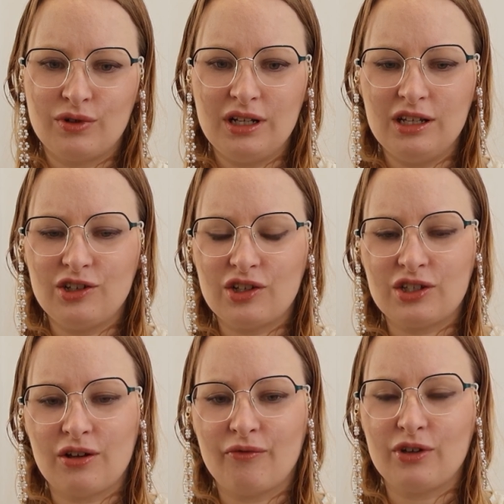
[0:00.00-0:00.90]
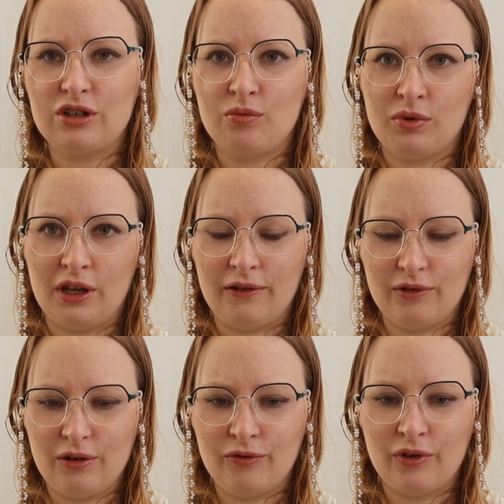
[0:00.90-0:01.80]
really it's just something to play
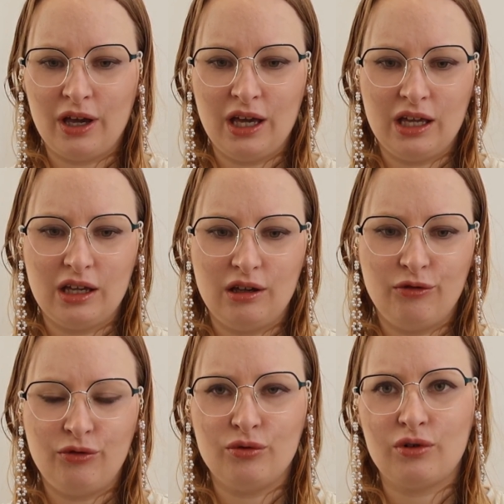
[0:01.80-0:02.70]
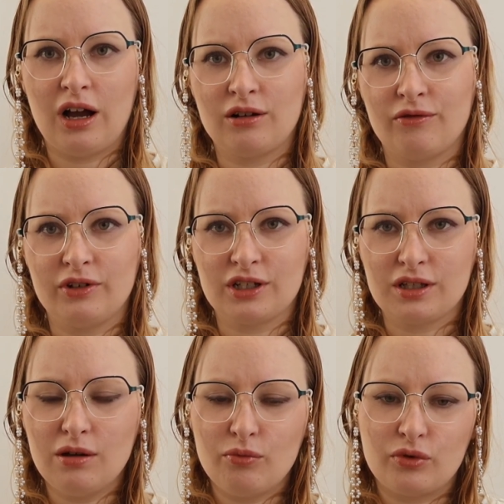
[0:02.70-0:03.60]
with if you kind of in a
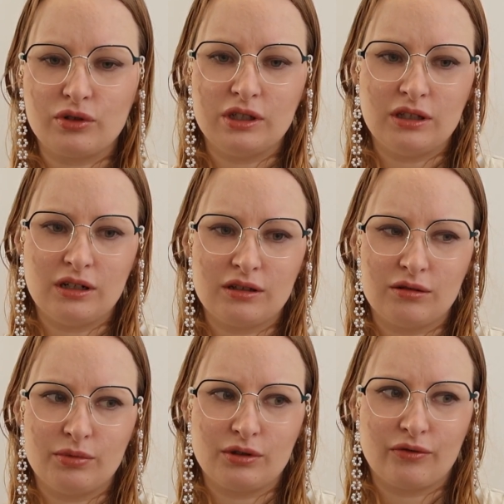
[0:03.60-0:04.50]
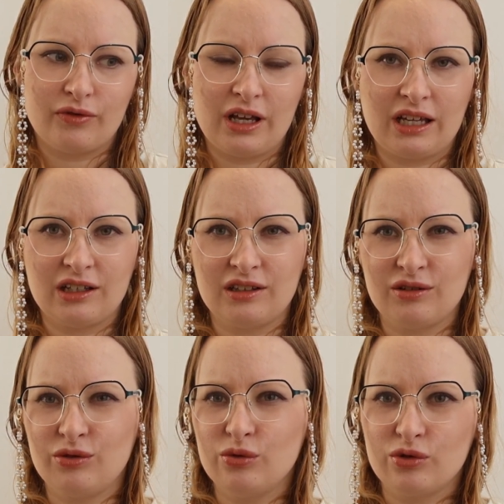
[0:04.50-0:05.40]
slump or need a little bit of like
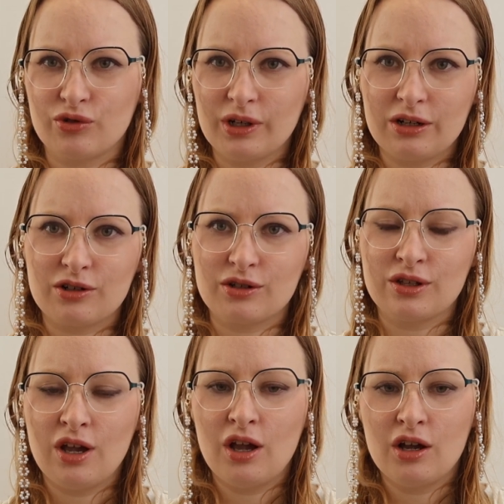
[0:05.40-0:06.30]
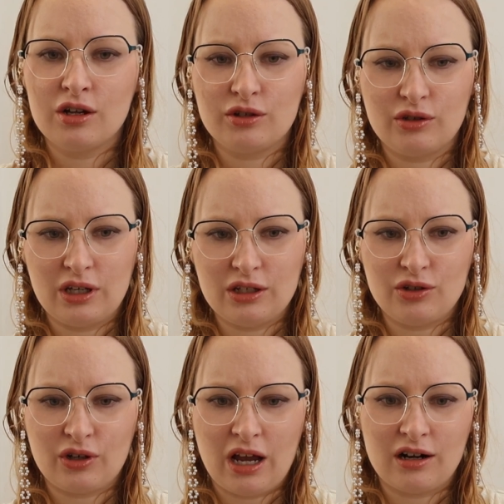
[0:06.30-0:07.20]
new triggers to
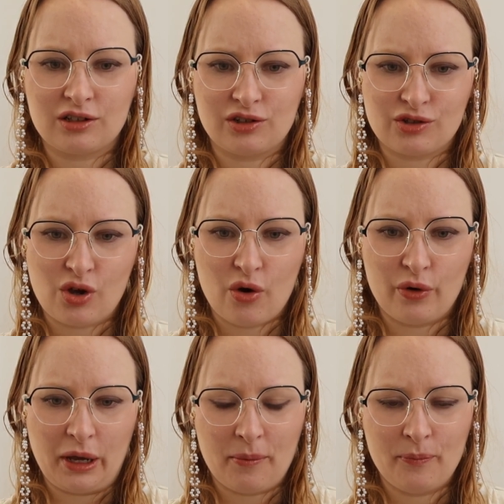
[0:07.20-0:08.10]
get your characters going.